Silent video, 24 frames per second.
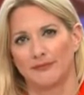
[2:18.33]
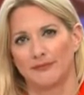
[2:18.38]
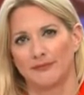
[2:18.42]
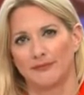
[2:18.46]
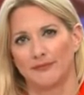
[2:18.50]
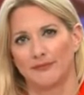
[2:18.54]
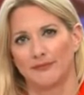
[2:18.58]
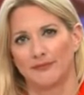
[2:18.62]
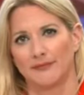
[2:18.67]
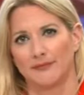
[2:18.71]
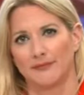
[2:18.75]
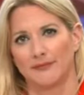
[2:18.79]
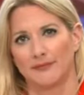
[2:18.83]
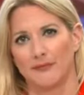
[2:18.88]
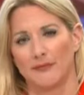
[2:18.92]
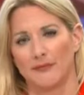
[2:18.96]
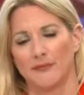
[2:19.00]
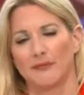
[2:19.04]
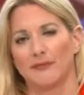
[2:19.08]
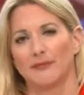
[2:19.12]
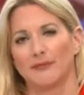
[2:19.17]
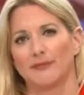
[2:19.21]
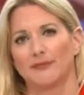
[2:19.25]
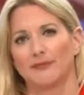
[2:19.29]

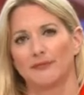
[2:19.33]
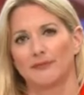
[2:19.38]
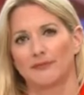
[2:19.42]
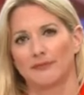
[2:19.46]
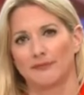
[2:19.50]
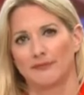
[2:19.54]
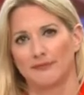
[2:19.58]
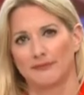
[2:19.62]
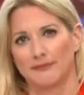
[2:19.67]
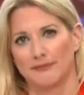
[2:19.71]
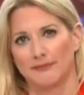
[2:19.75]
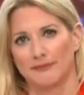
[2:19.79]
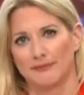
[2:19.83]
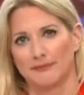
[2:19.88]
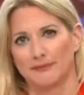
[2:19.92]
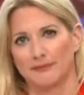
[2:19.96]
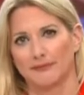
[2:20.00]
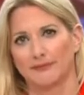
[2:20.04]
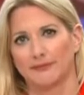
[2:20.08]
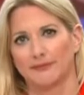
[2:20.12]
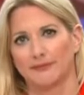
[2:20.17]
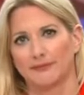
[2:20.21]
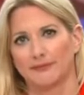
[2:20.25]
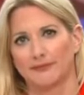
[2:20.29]

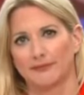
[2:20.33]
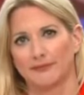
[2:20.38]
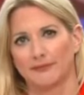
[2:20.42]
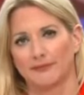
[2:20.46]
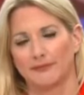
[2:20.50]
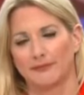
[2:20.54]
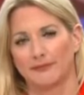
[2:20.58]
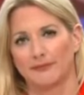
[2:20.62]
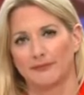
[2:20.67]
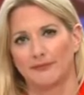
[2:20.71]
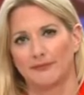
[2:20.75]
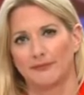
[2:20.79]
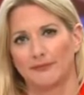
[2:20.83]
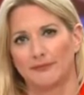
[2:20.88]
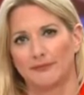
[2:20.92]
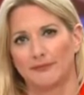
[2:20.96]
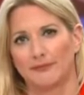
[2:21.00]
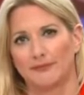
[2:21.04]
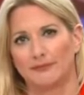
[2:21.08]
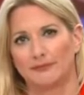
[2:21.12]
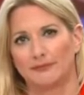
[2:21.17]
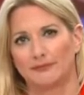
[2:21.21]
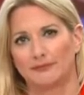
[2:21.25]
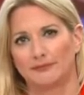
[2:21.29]

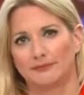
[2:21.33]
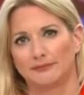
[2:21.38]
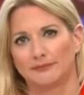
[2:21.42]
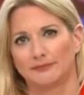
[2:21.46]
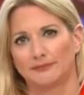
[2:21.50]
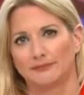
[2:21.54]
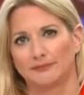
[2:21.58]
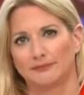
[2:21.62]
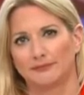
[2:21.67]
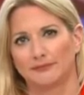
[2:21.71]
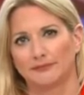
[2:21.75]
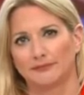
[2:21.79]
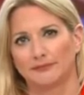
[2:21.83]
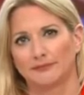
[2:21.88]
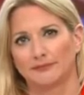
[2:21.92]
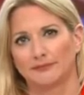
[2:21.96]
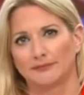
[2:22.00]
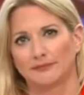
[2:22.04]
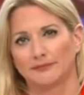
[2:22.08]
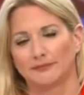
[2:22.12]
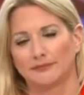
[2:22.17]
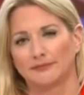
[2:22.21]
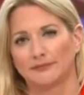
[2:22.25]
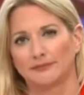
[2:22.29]

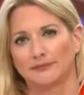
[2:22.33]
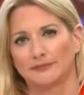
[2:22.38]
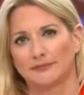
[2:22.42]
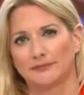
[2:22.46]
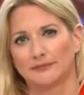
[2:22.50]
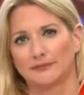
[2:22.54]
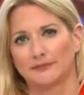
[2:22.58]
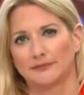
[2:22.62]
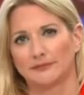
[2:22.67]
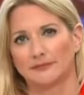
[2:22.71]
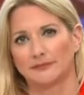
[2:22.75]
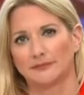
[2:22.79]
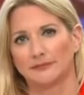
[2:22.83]
No words are spoken by the person on screen.